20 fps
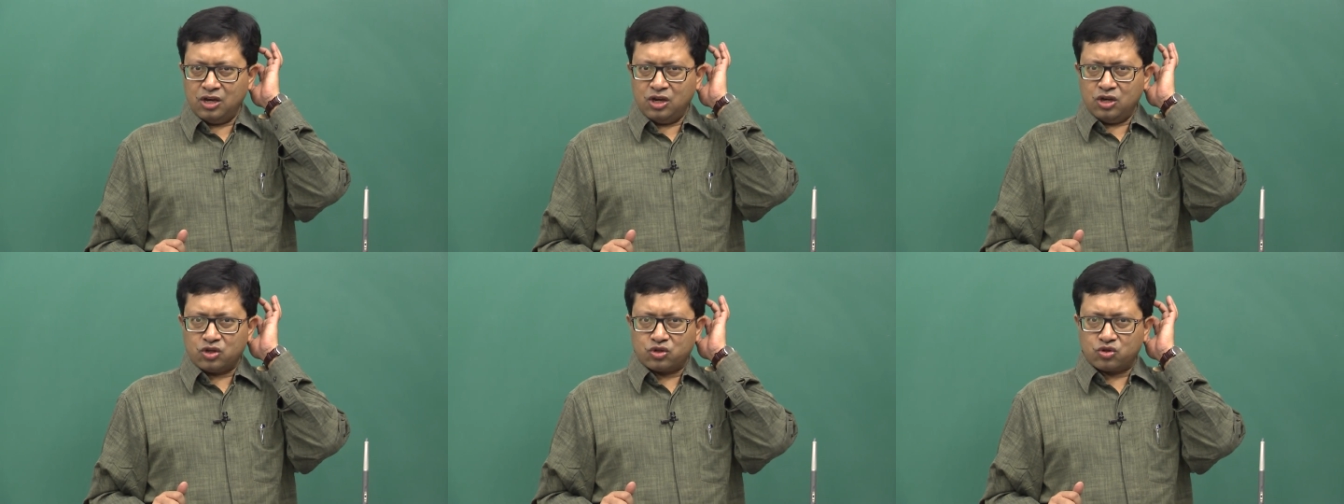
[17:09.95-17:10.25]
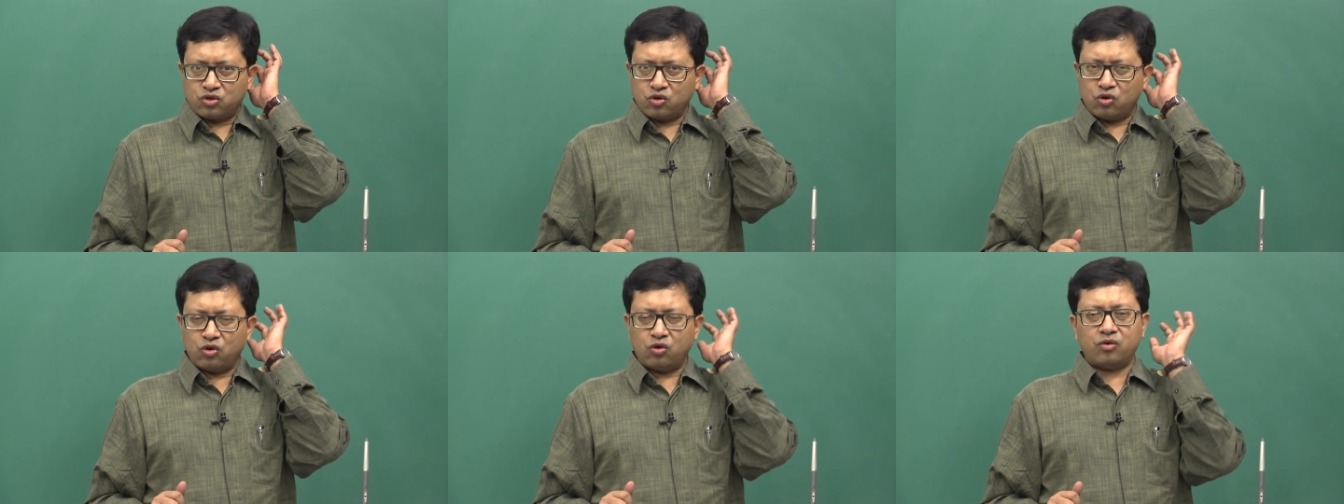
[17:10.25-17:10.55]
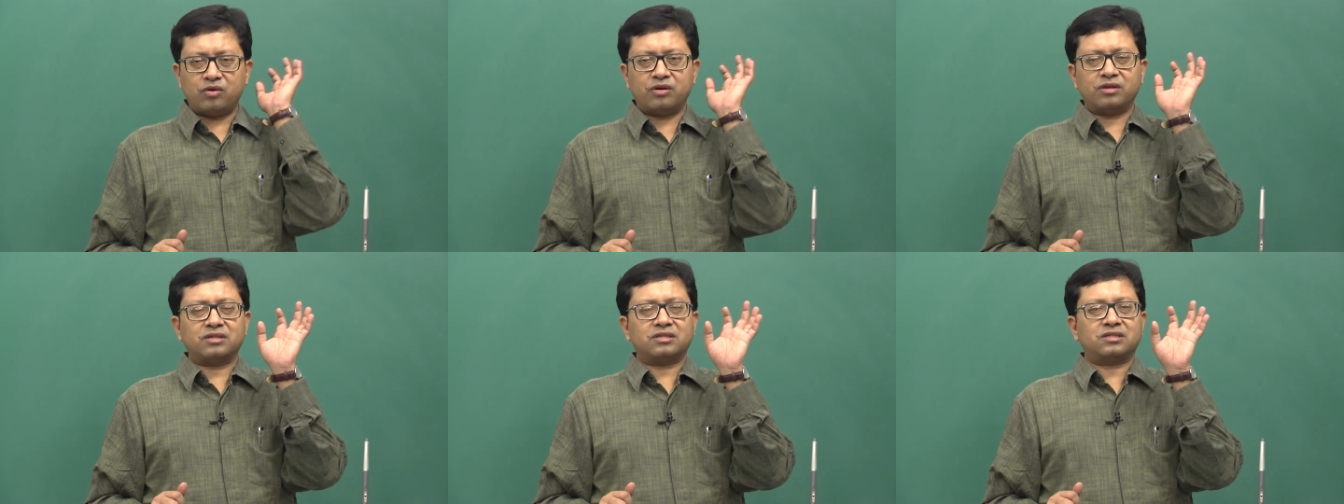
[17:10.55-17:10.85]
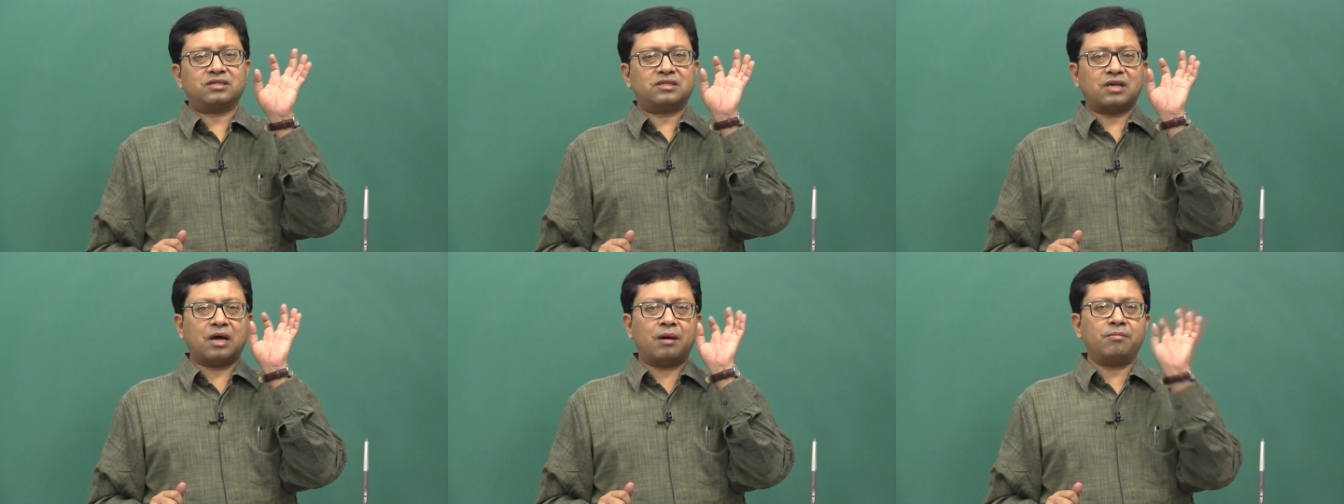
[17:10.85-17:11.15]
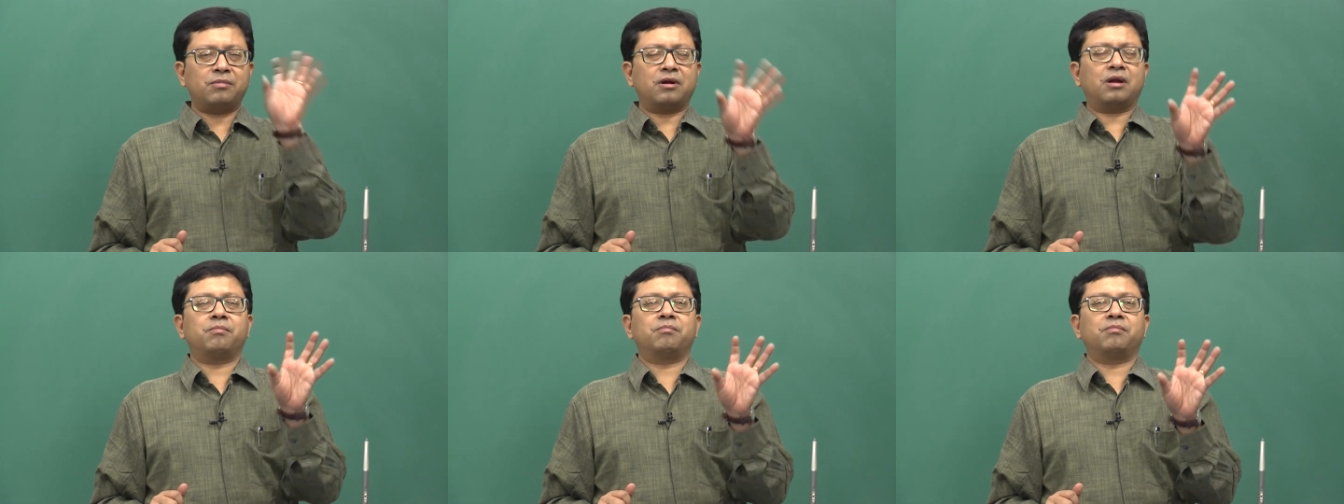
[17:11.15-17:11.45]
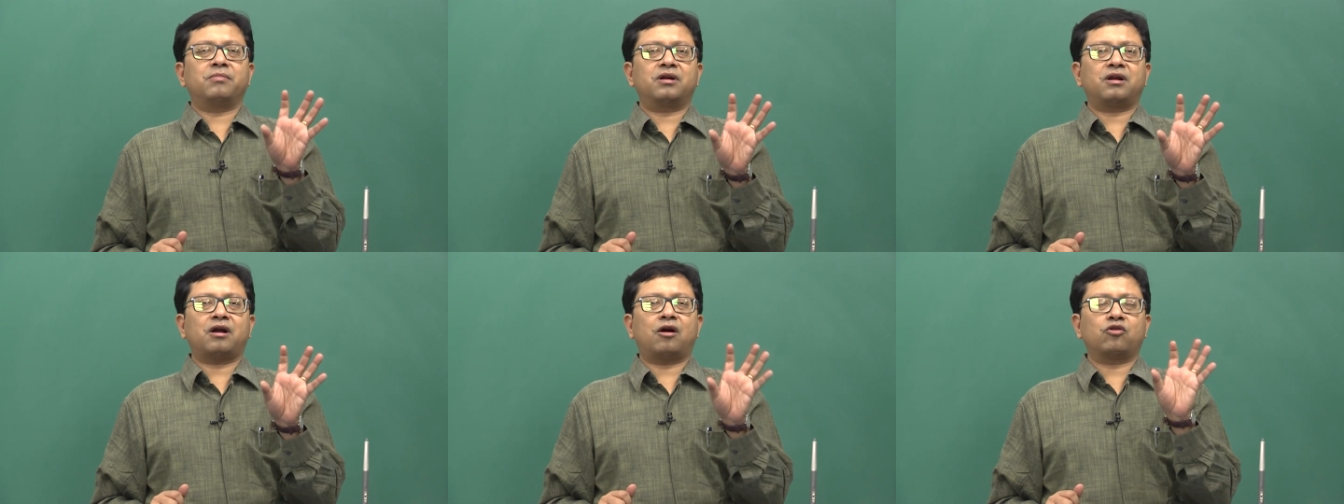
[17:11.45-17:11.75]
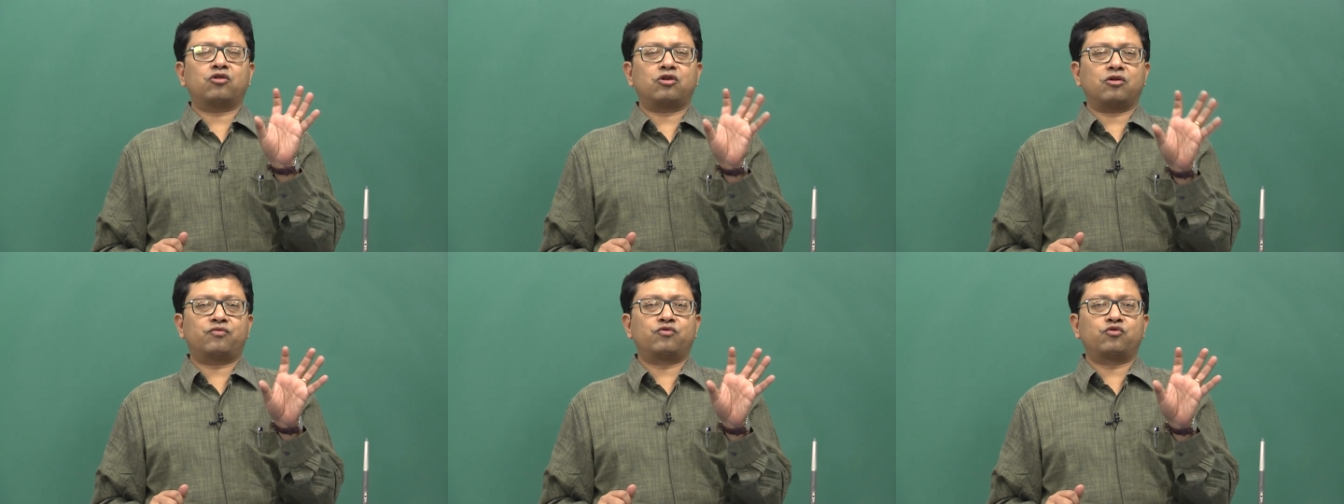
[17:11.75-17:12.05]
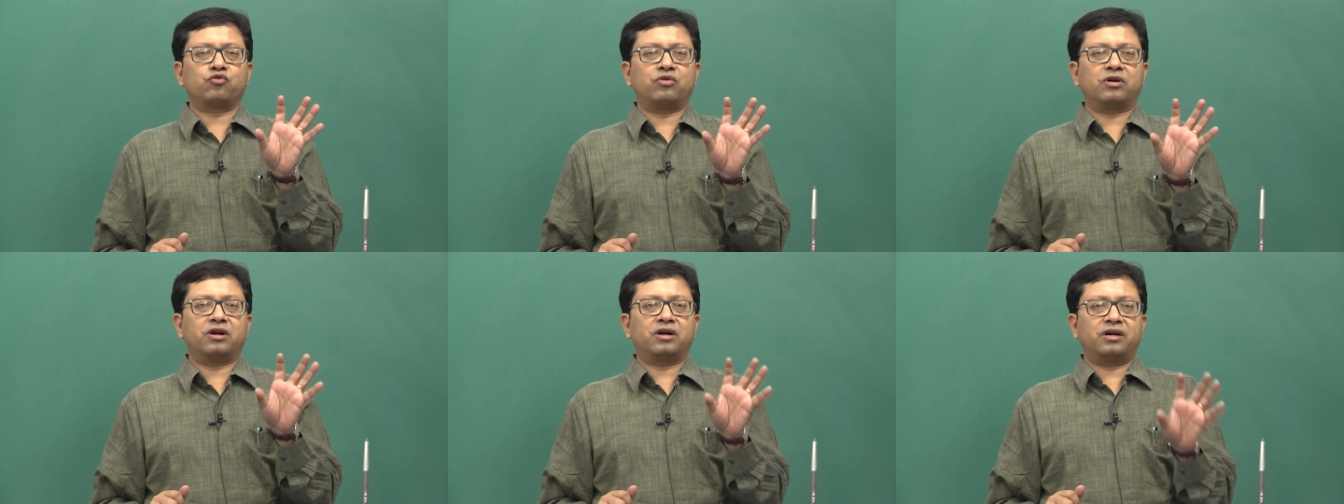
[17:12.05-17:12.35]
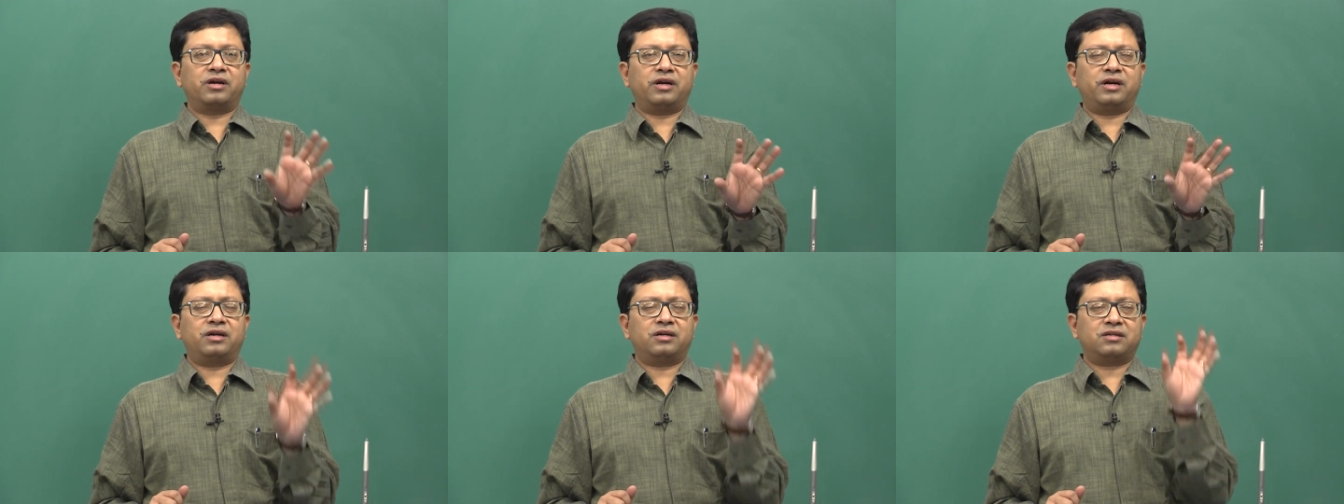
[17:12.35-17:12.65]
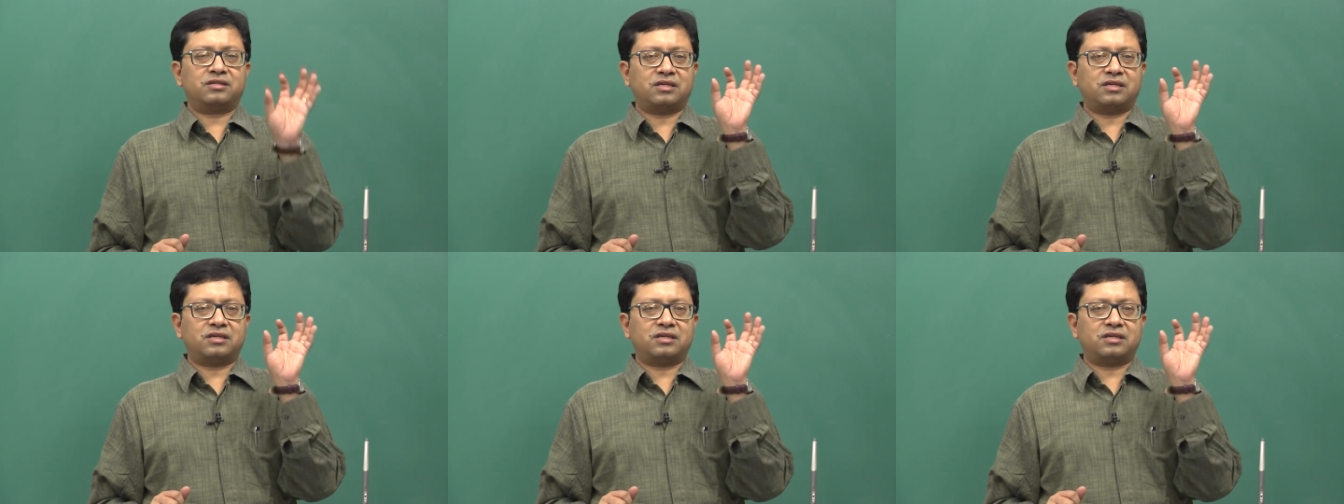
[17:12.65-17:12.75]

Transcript: So, some number out of 200,